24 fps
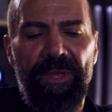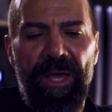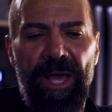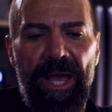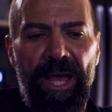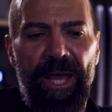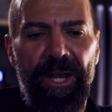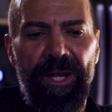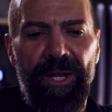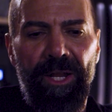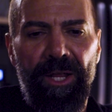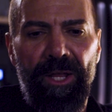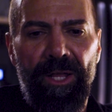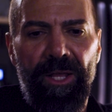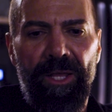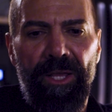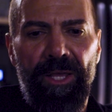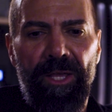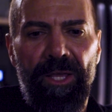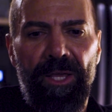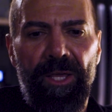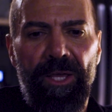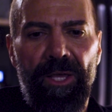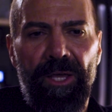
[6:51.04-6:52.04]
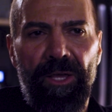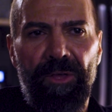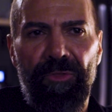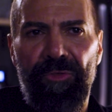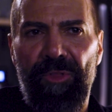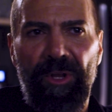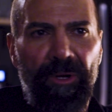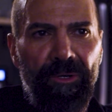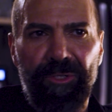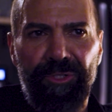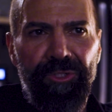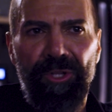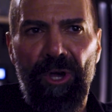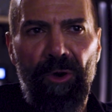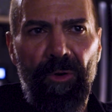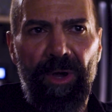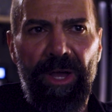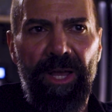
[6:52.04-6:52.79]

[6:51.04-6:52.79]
that there's no